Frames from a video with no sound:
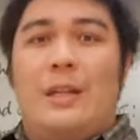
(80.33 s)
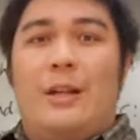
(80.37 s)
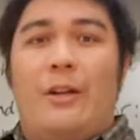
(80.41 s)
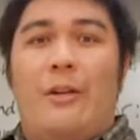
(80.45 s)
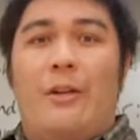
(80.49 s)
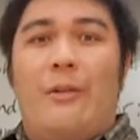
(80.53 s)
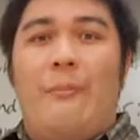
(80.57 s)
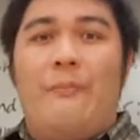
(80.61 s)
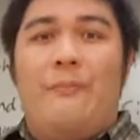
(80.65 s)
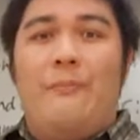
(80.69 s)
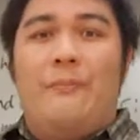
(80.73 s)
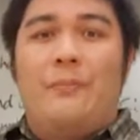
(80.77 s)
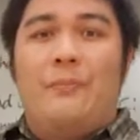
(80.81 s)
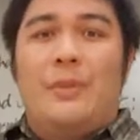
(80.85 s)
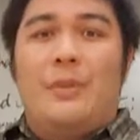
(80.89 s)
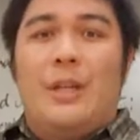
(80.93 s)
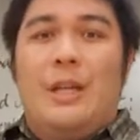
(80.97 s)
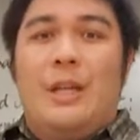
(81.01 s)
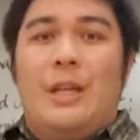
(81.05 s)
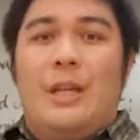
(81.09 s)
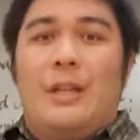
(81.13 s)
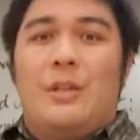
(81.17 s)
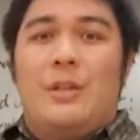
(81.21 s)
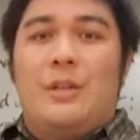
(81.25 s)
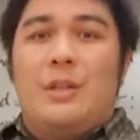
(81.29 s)
here.
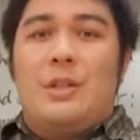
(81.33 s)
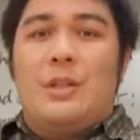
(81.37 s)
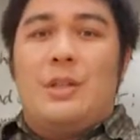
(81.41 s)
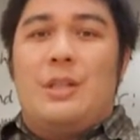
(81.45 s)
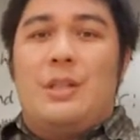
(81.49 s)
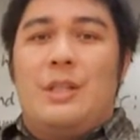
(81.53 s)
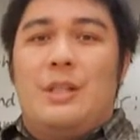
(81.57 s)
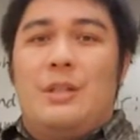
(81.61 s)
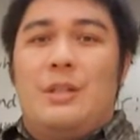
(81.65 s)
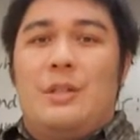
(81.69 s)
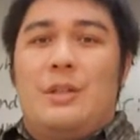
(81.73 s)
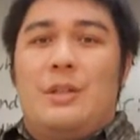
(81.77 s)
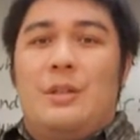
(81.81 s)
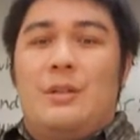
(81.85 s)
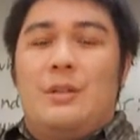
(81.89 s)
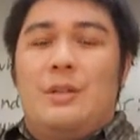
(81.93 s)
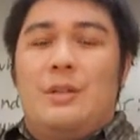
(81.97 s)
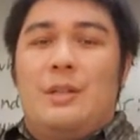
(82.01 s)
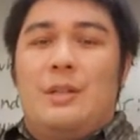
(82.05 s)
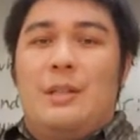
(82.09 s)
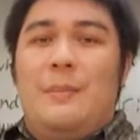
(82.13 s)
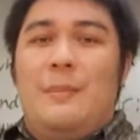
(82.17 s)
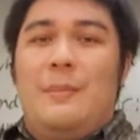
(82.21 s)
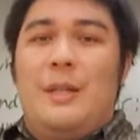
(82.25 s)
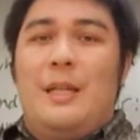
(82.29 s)
There's a, there's
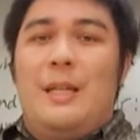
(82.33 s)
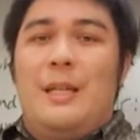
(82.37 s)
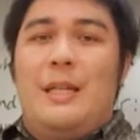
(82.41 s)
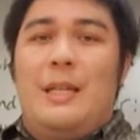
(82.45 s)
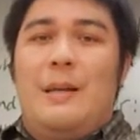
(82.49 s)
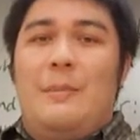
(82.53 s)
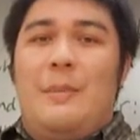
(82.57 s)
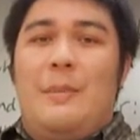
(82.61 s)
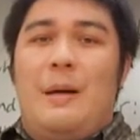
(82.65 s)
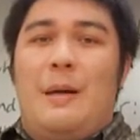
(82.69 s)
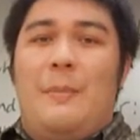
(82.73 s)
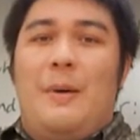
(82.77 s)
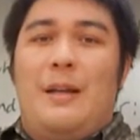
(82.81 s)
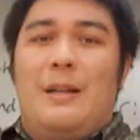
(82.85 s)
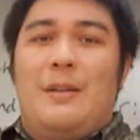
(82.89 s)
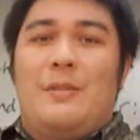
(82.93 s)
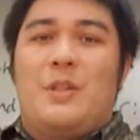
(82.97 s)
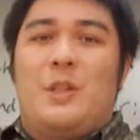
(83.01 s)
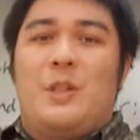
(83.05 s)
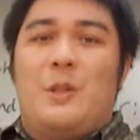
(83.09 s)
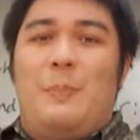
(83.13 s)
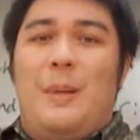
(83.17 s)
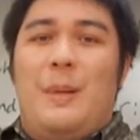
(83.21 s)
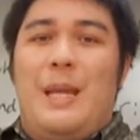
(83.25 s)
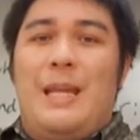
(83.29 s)
a limited amount
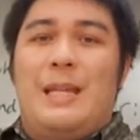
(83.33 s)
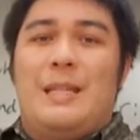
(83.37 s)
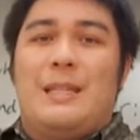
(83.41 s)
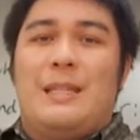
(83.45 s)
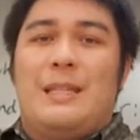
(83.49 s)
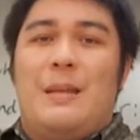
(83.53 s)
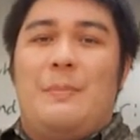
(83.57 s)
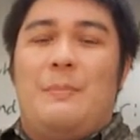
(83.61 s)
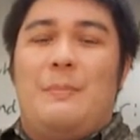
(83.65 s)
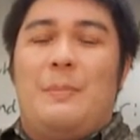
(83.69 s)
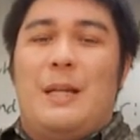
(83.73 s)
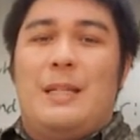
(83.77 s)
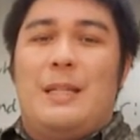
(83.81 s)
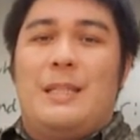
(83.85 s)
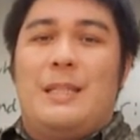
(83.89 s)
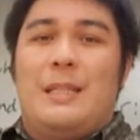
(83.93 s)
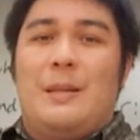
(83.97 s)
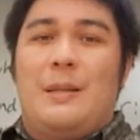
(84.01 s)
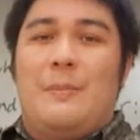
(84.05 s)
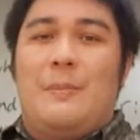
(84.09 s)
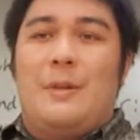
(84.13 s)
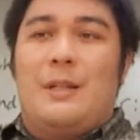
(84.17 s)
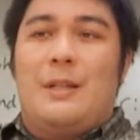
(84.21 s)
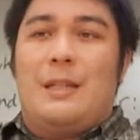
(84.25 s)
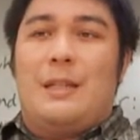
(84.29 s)
of space that my
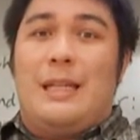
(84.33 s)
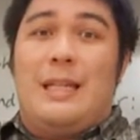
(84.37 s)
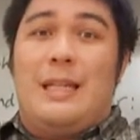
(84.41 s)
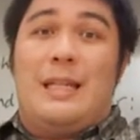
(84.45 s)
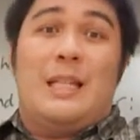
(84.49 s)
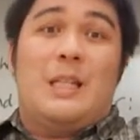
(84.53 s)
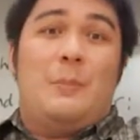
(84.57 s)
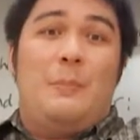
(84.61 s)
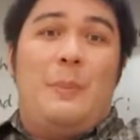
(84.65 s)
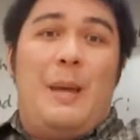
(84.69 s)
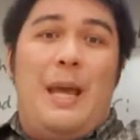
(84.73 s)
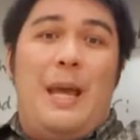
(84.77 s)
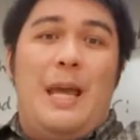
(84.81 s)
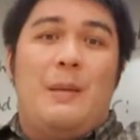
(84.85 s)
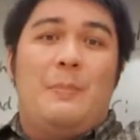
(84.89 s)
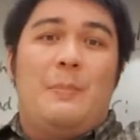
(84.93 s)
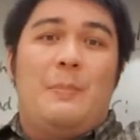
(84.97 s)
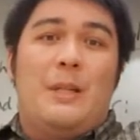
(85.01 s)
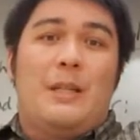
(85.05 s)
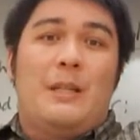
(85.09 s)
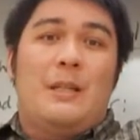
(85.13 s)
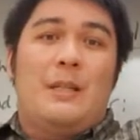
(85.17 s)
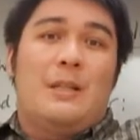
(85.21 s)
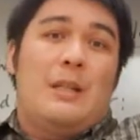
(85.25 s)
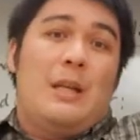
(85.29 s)
stomach can expand
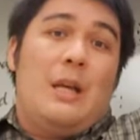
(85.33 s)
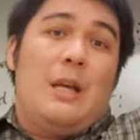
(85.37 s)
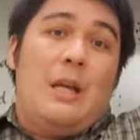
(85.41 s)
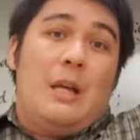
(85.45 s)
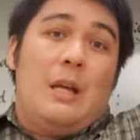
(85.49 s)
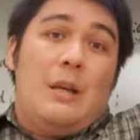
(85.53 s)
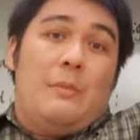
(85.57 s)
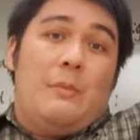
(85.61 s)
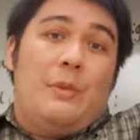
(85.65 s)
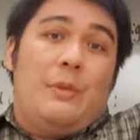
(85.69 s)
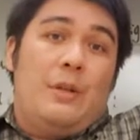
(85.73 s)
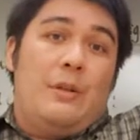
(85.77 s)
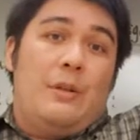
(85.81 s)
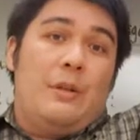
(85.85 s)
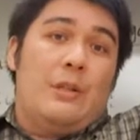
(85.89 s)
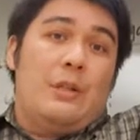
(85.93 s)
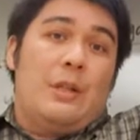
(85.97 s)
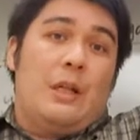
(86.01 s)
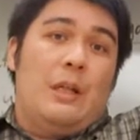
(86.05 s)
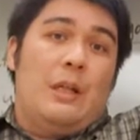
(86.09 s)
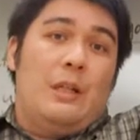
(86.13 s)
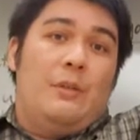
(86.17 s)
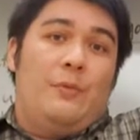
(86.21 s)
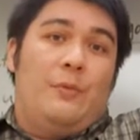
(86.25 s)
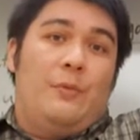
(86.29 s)
because there's
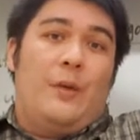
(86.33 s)
a,